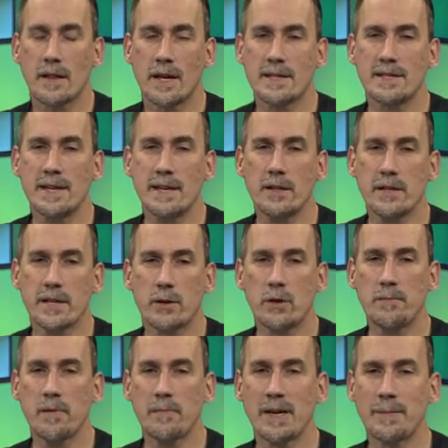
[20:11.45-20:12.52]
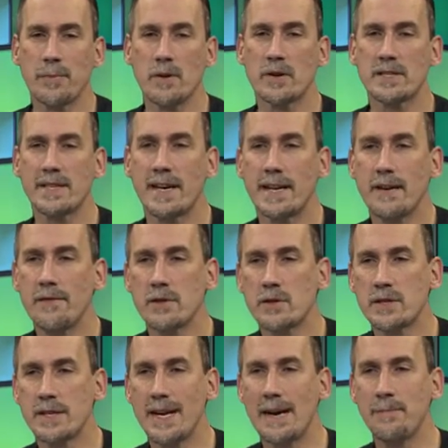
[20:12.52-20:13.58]
It's not only a group of people. It's that
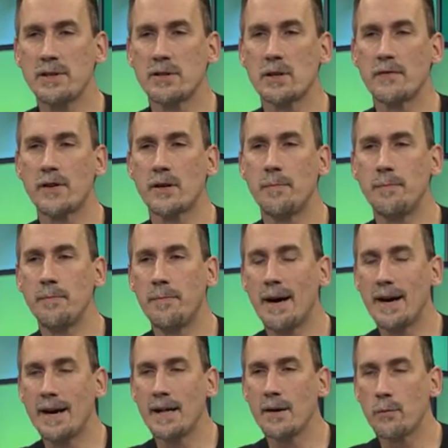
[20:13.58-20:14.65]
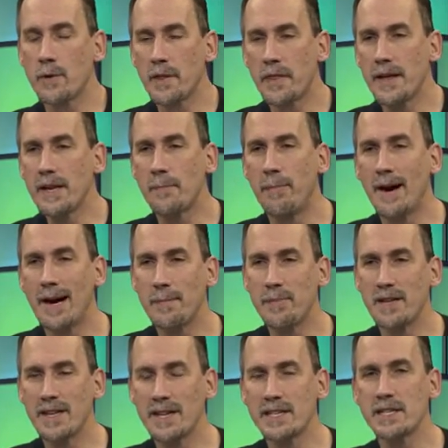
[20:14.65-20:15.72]
evolution happens over a within a
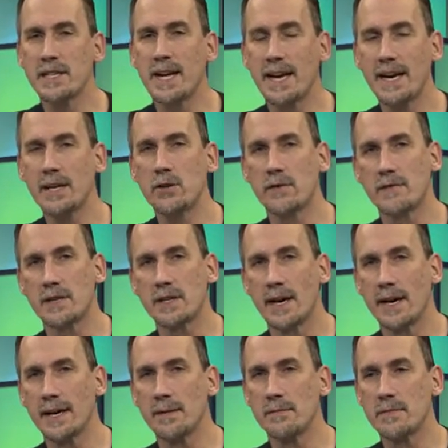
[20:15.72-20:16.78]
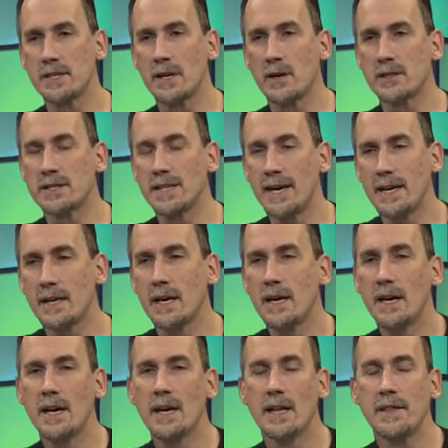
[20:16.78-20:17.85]
population and over time. So it's not
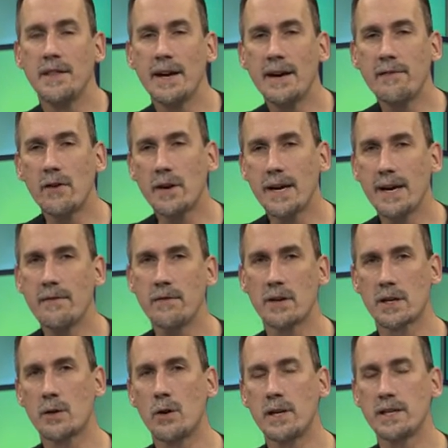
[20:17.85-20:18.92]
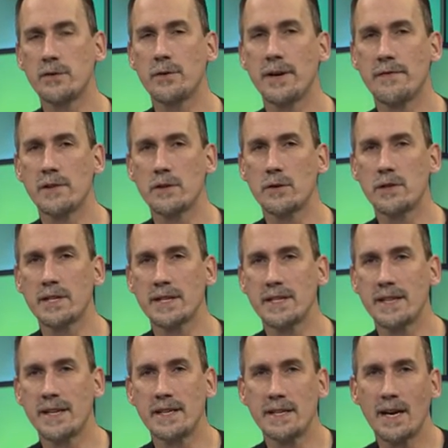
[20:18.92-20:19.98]
never ever, according to evolution,
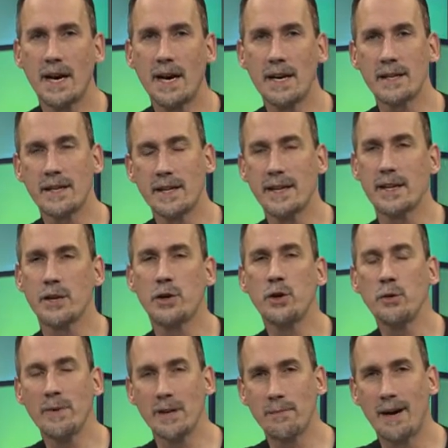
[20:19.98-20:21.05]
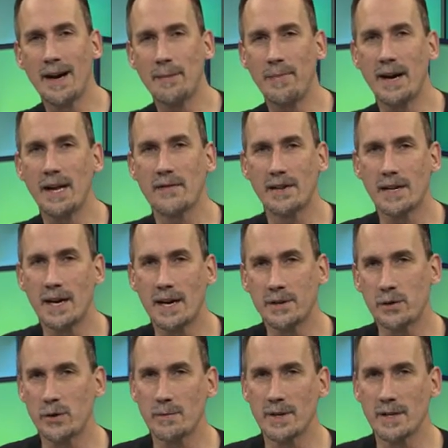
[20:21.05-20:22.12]
did a non did a human pop out of a
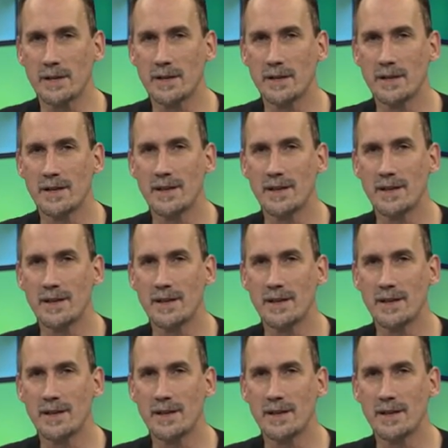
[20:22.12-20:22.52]
non-human.